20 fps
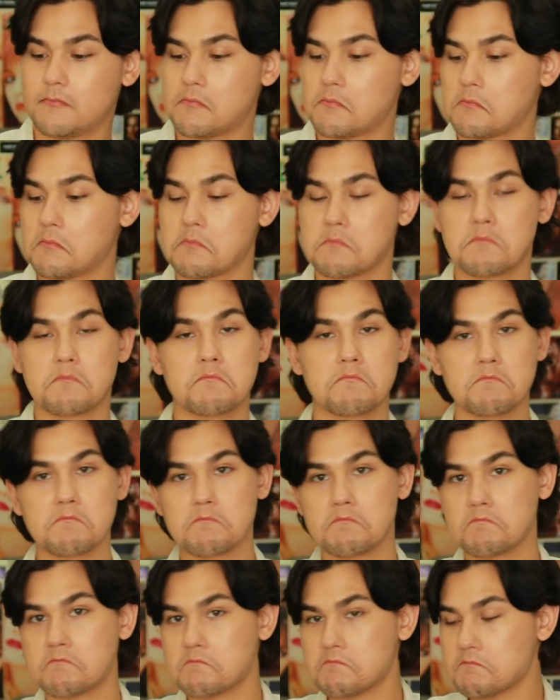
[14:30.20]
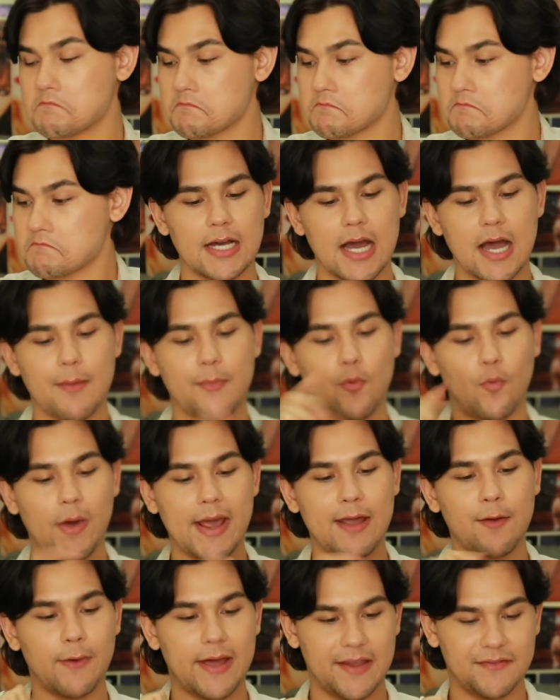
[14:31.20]
um,
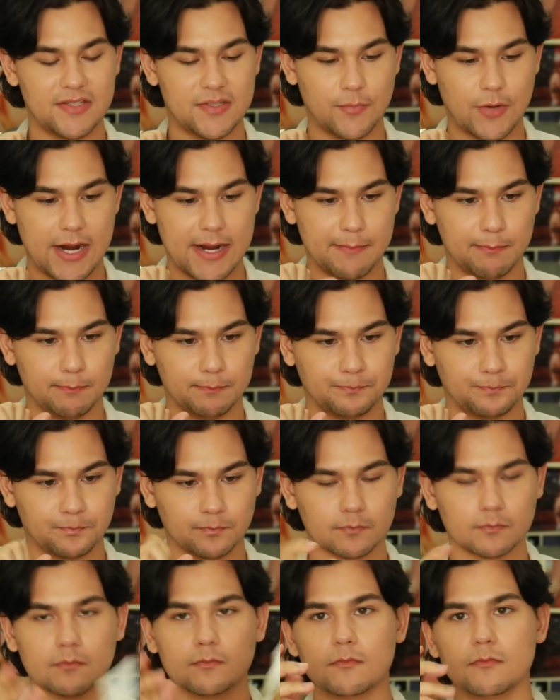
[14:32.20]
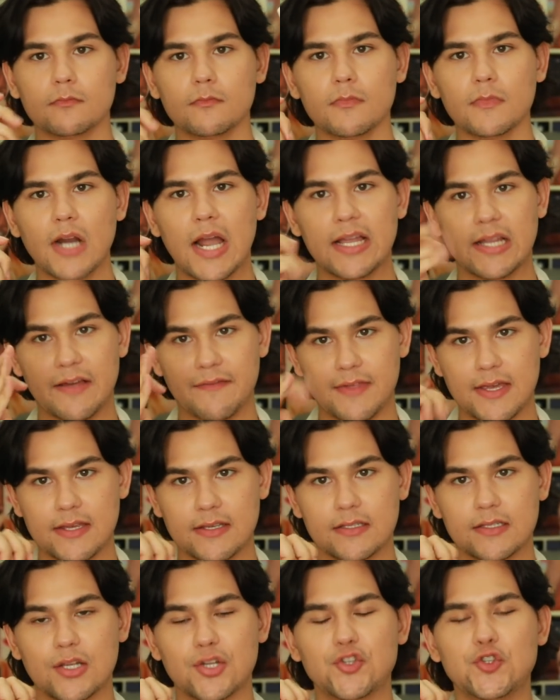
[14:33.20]
Ouai Wave Spray. I love
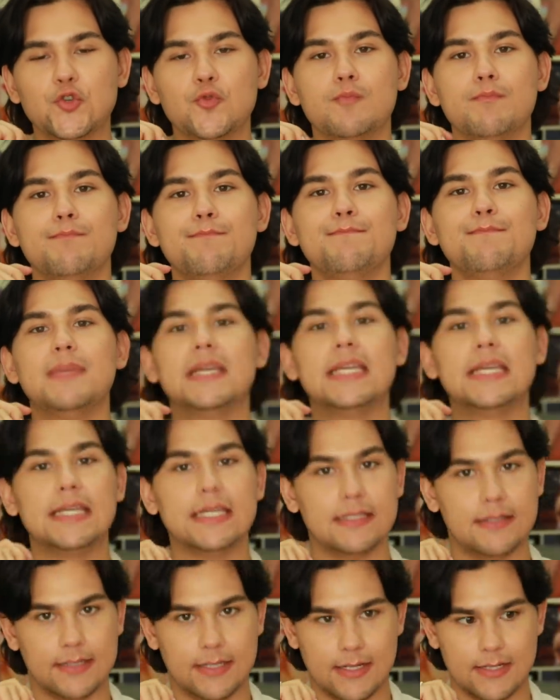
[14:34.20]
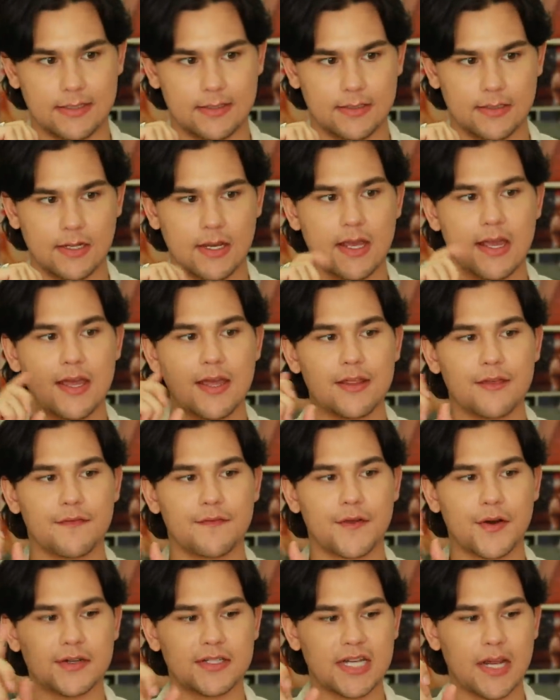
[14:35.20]
this to pieces. The
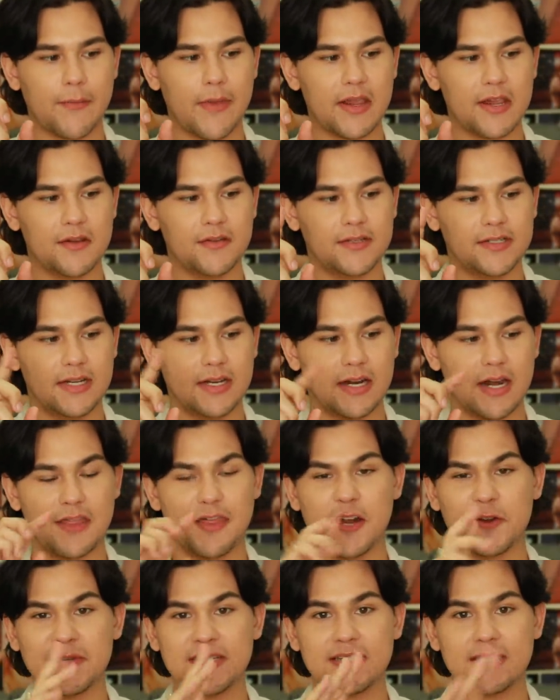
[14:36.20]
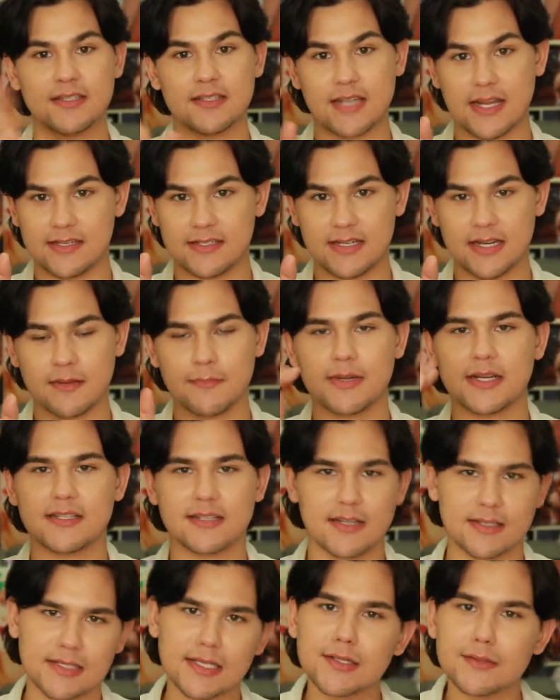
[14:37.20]
first time I used it, I thought it was disgusting, but it's
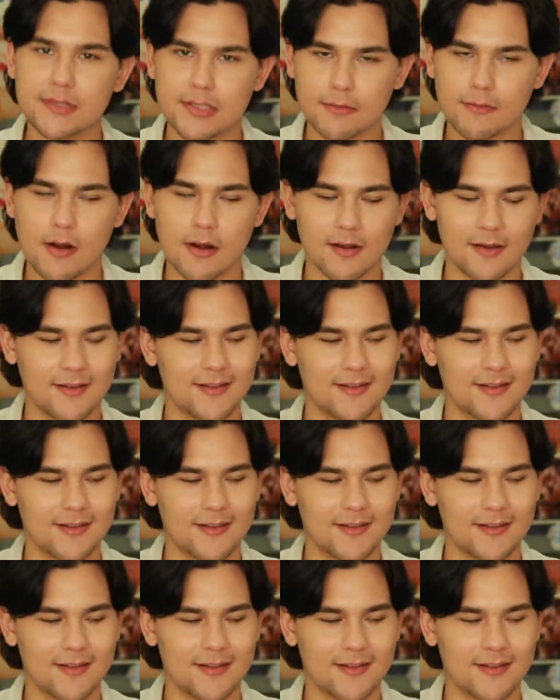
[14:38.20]
because I used it wrong.